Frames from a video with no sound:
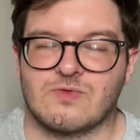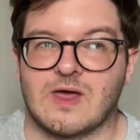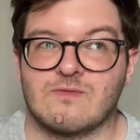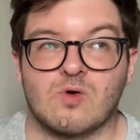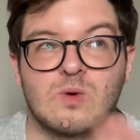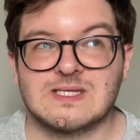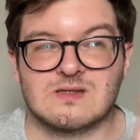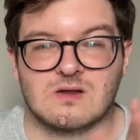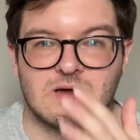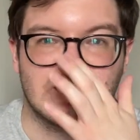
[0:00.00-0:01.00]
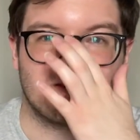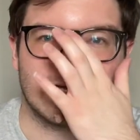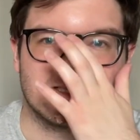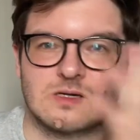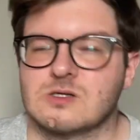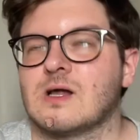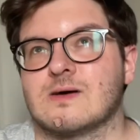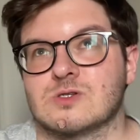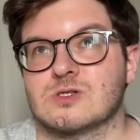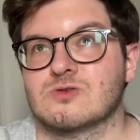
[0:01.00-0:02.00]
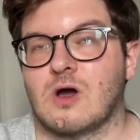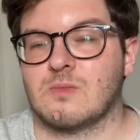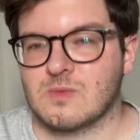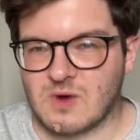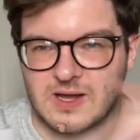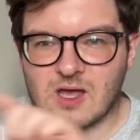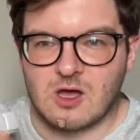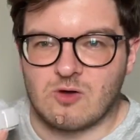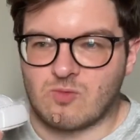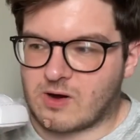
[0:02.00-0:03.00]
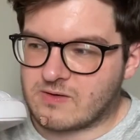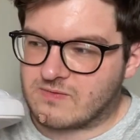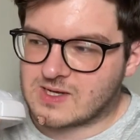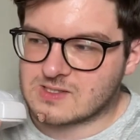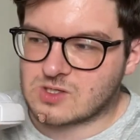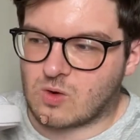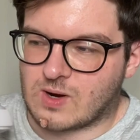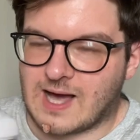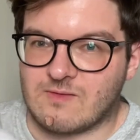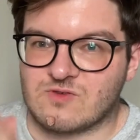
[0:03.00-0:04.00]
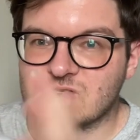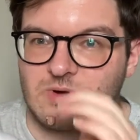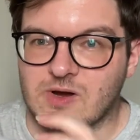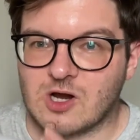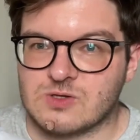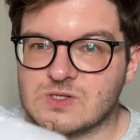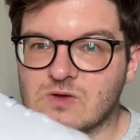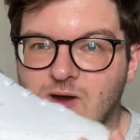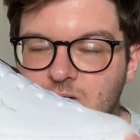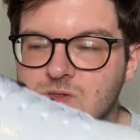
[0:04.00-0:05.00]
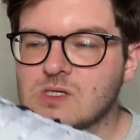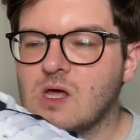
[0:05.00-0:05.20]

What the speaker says: they've always done like these, I don't know how to describe them, like very thin sole canvas, very close to the ground.